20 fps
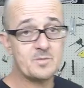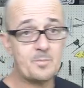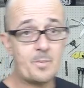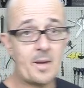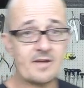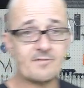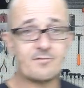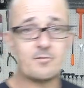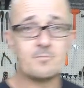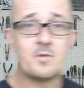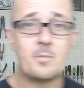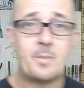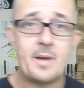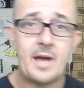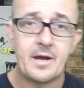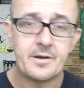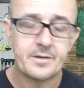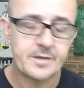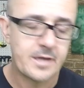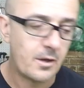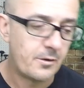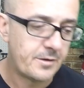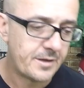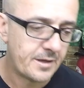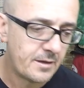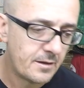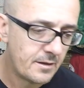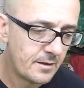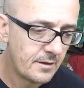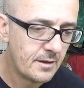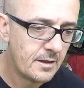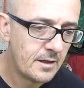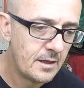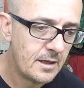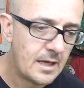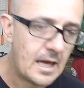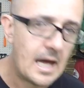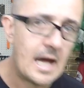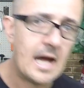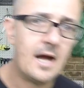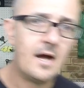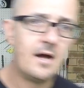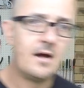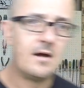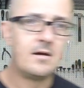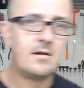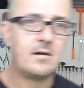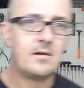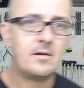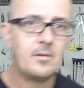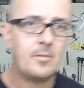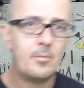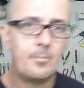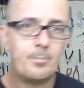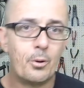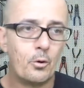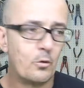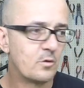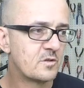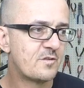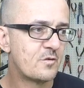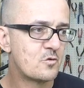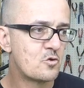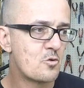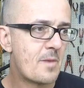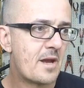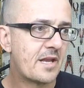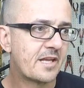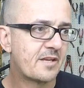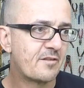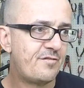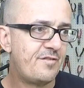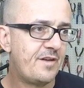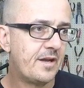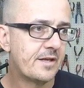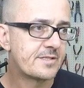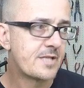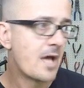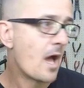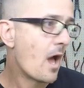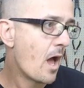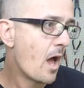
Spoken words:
back from the powder coater. Pause for dramatic effect.